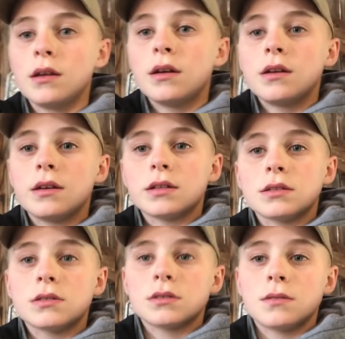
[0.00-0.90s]

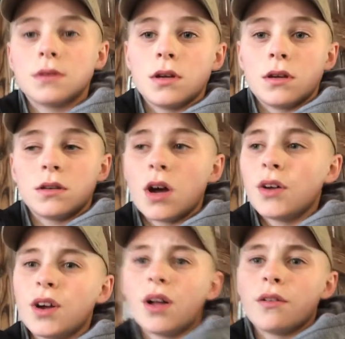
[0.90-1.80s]
is not
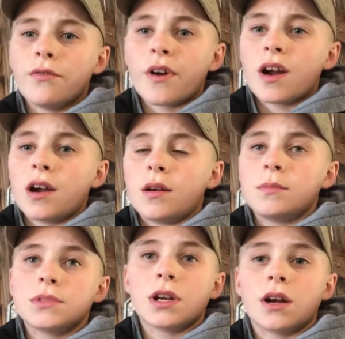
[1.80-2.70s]
all farms
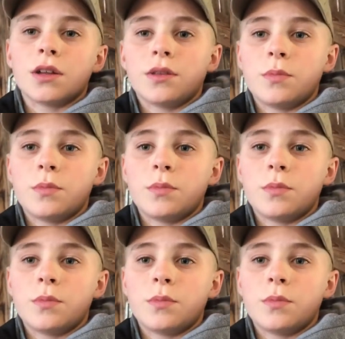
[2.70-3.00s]
are the